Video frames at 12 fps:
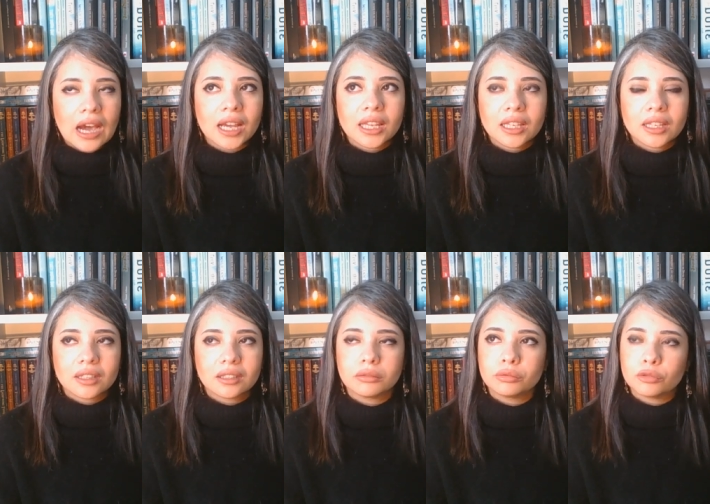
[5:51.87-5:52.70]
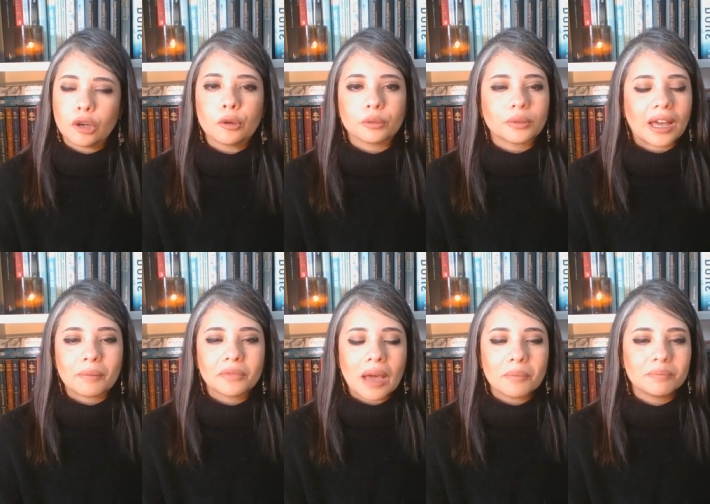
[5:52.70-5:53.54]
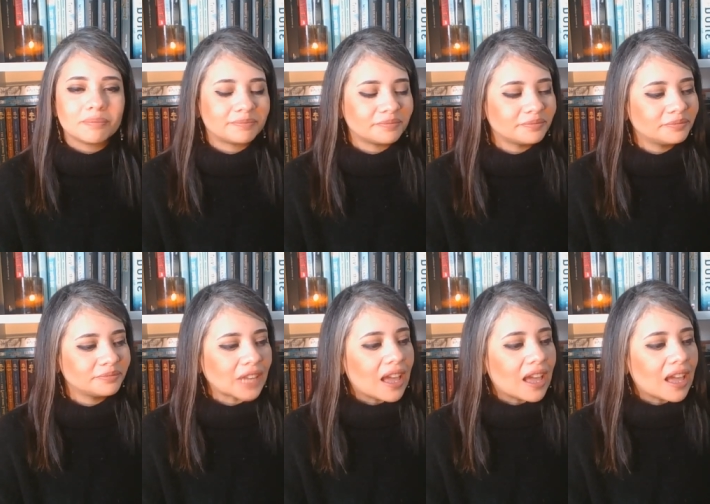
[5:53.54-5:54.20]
I feel